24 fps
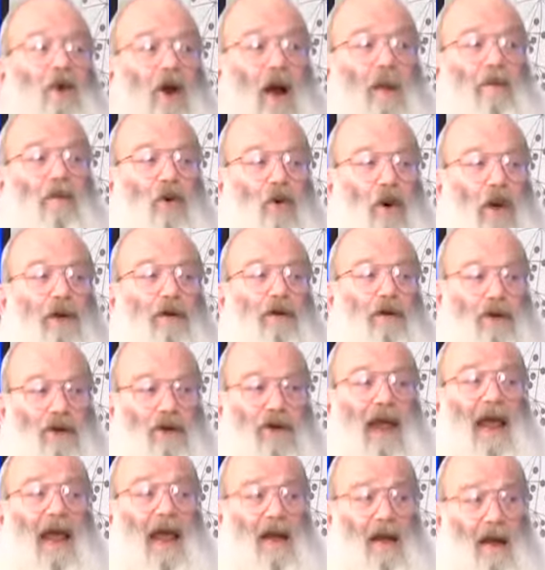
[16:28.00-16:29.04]
the proper
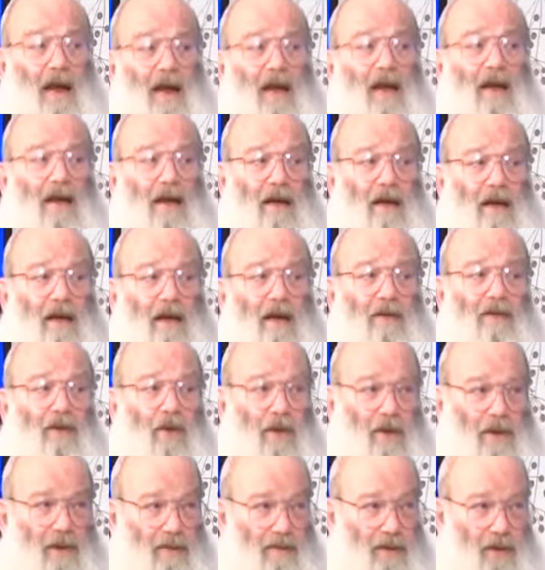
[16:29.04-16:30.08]
understanding of
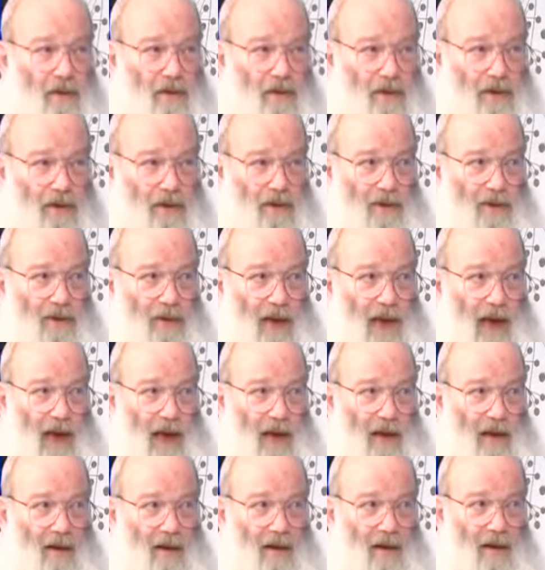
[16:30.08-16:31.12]
what the verses are
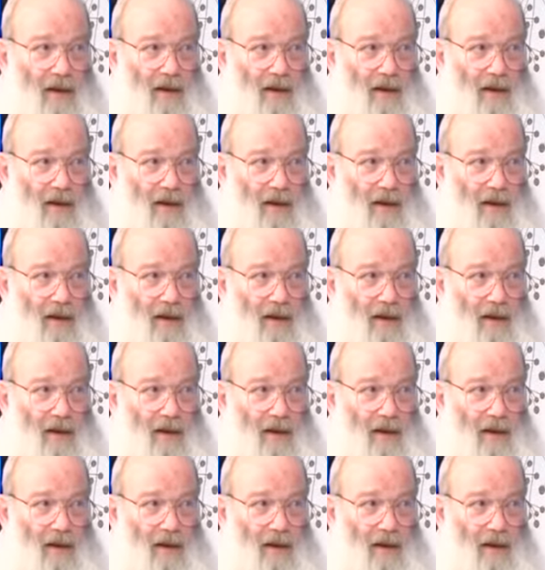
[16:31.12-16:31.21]
saying.